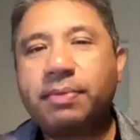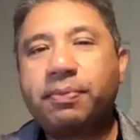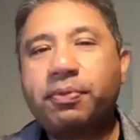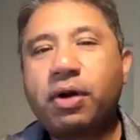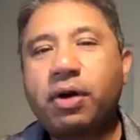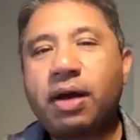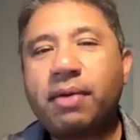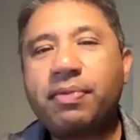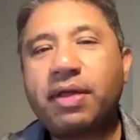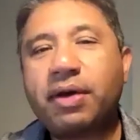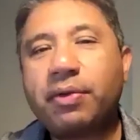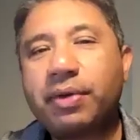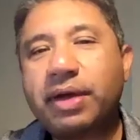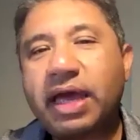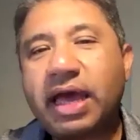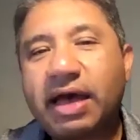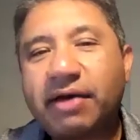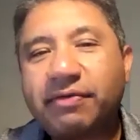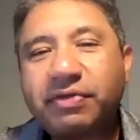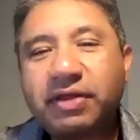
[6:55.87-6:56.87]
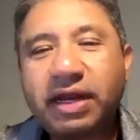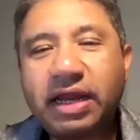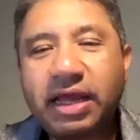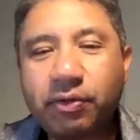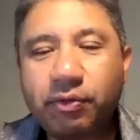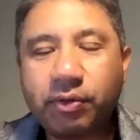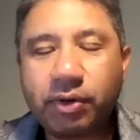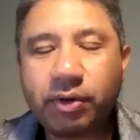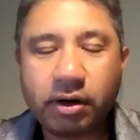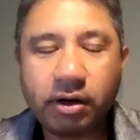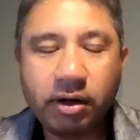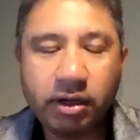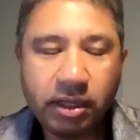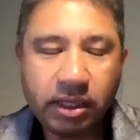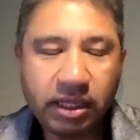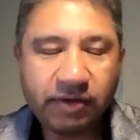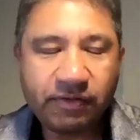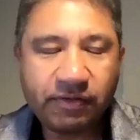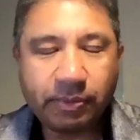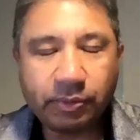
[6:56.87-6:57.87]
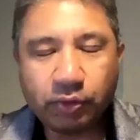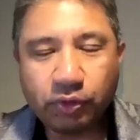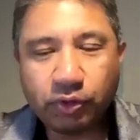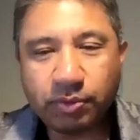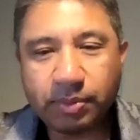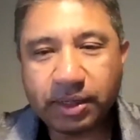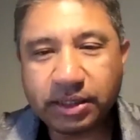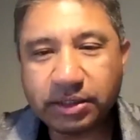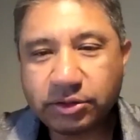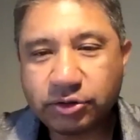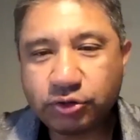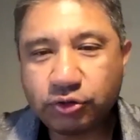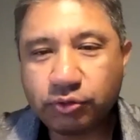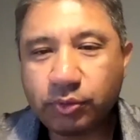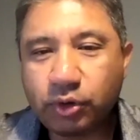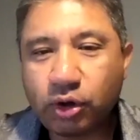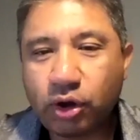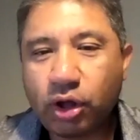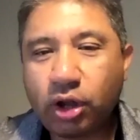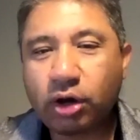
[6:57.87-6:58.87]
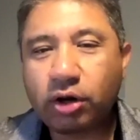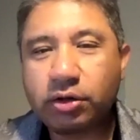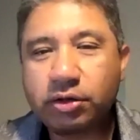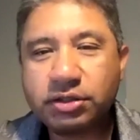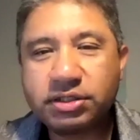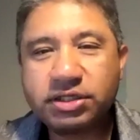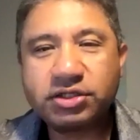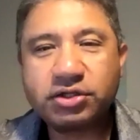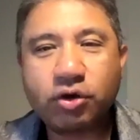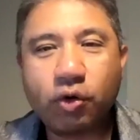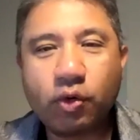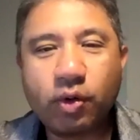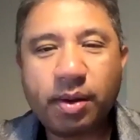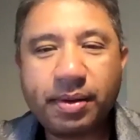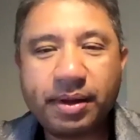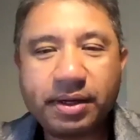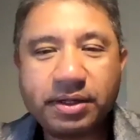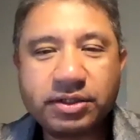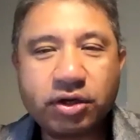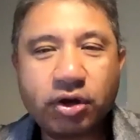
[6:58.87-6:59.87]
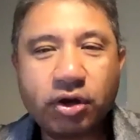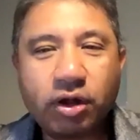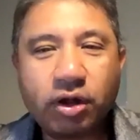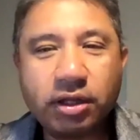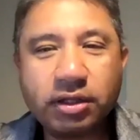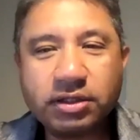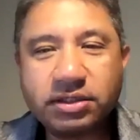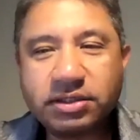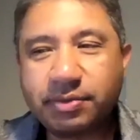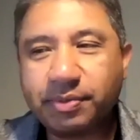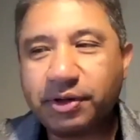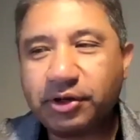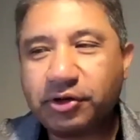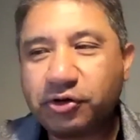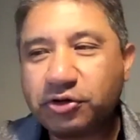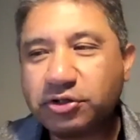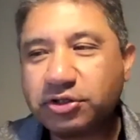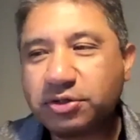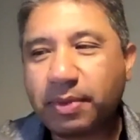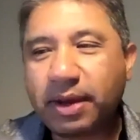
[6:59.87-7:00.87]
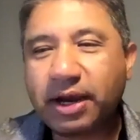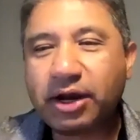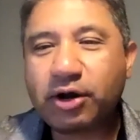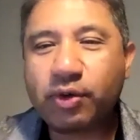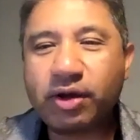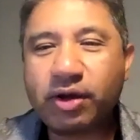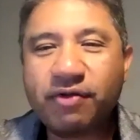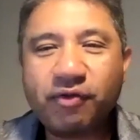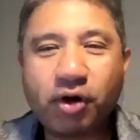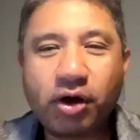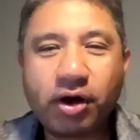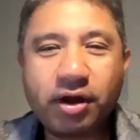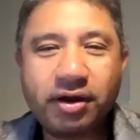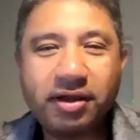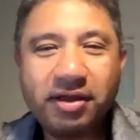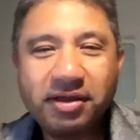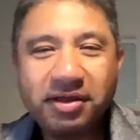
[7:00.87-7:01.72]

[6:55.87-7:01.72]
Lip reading: problem that we have today where if I'm doing my Zoom call or a Cisco WebEx call and somebody turns a microwave on